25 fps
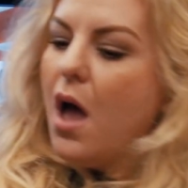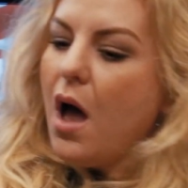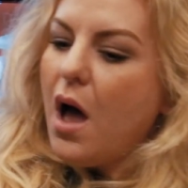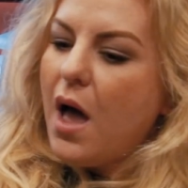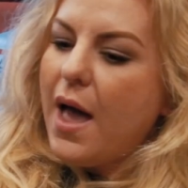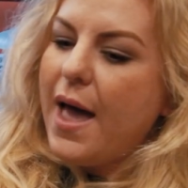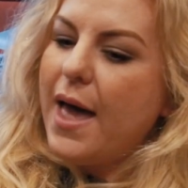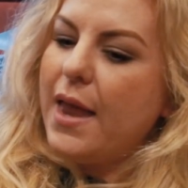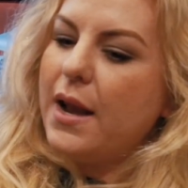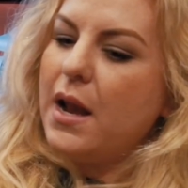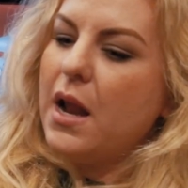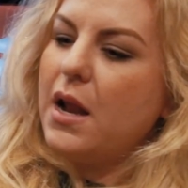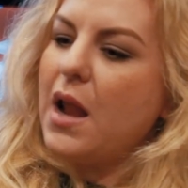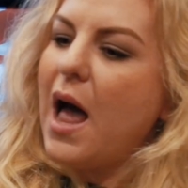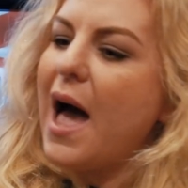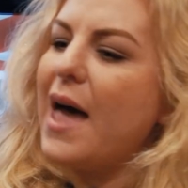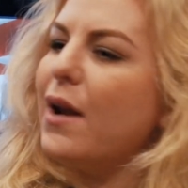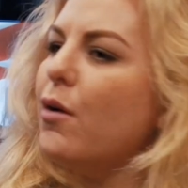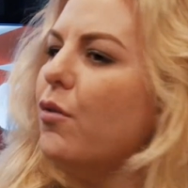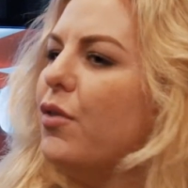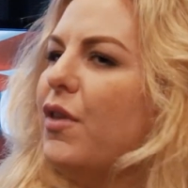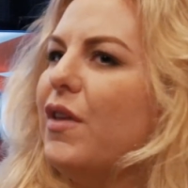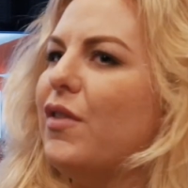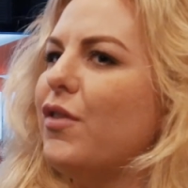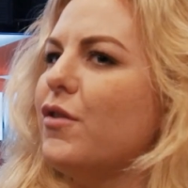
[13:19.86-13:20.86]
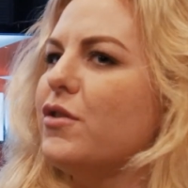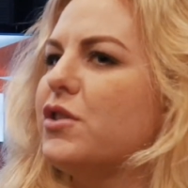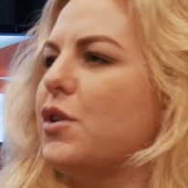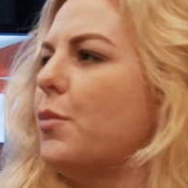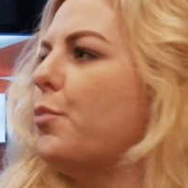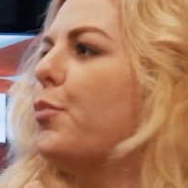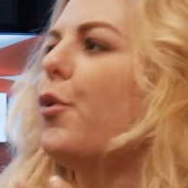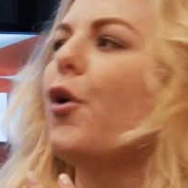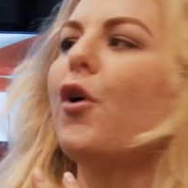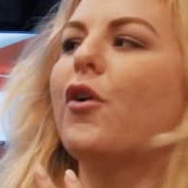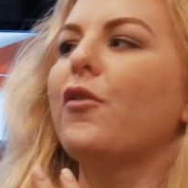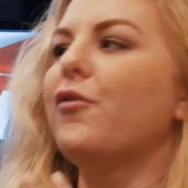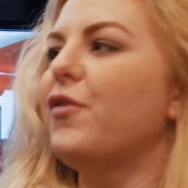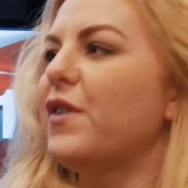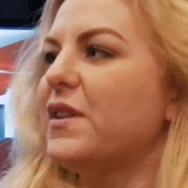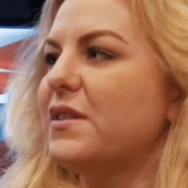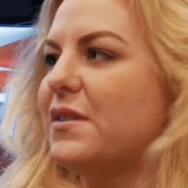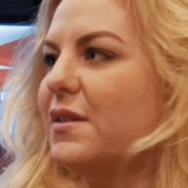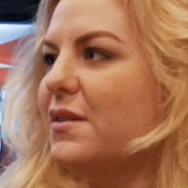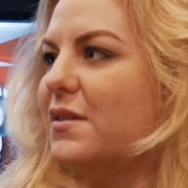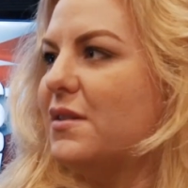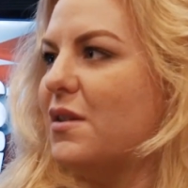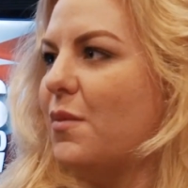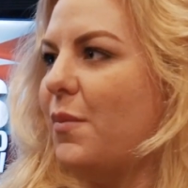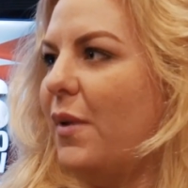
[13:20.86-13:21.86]
And I don't think there's a perfect
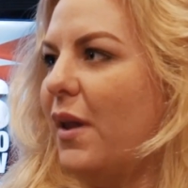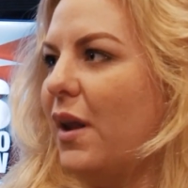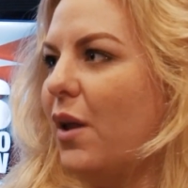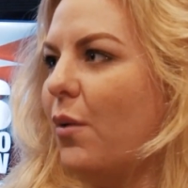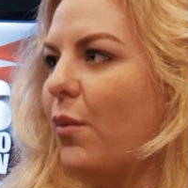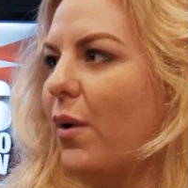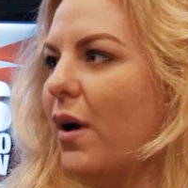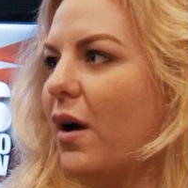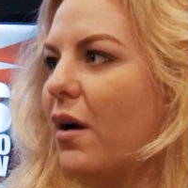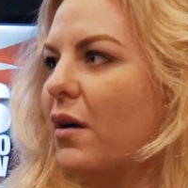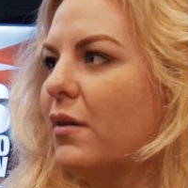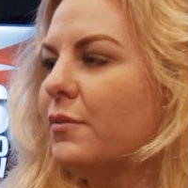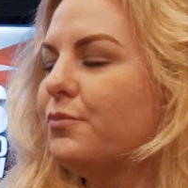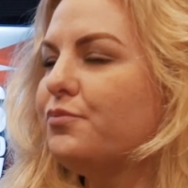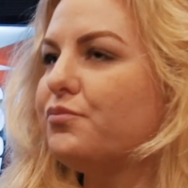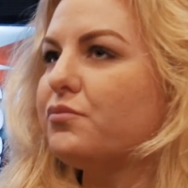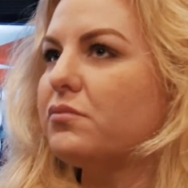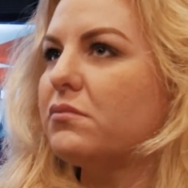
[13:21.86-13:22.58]
system anywhere,